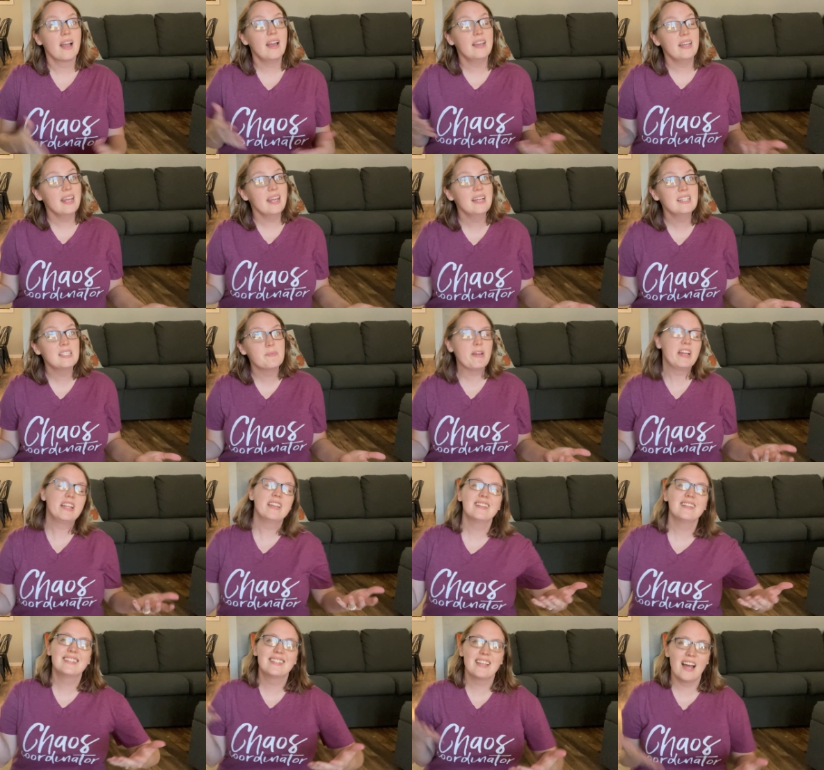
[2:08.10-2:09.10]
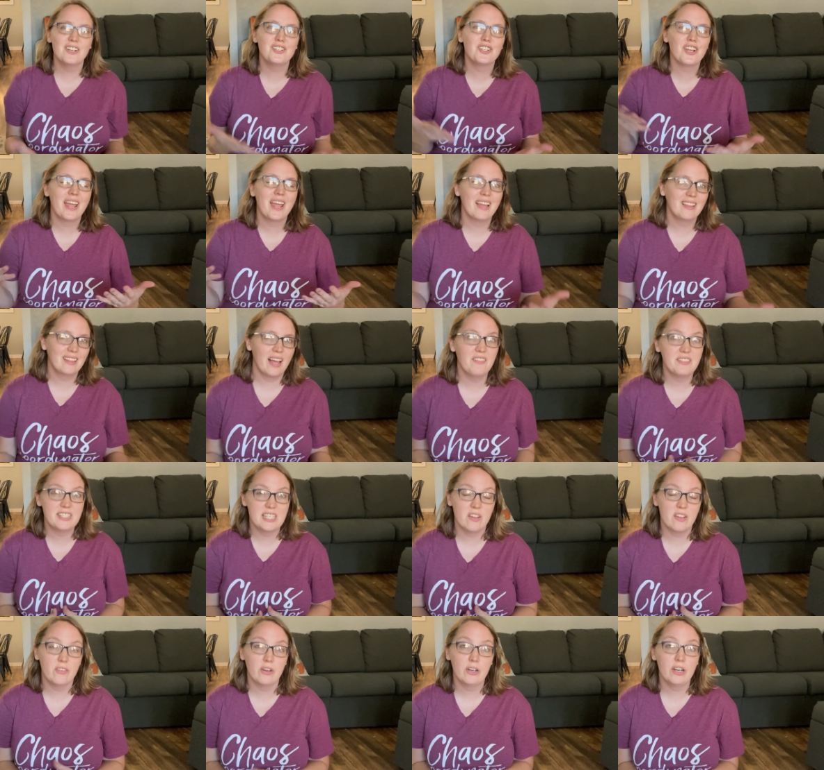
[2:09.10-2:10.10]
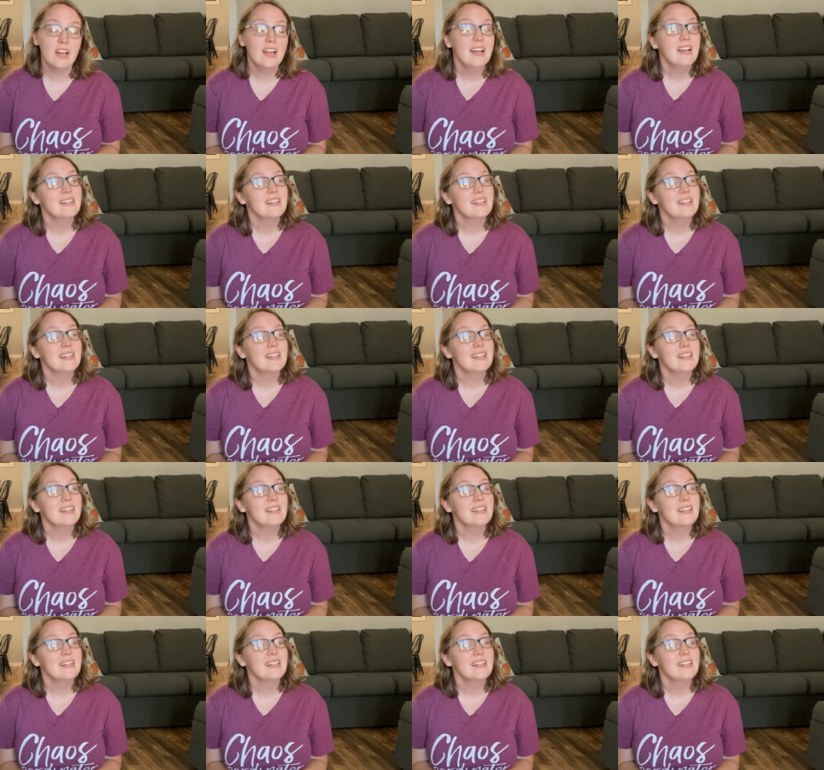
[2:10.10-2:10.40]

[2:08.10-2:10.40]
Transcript: and it has been such a lifesaver.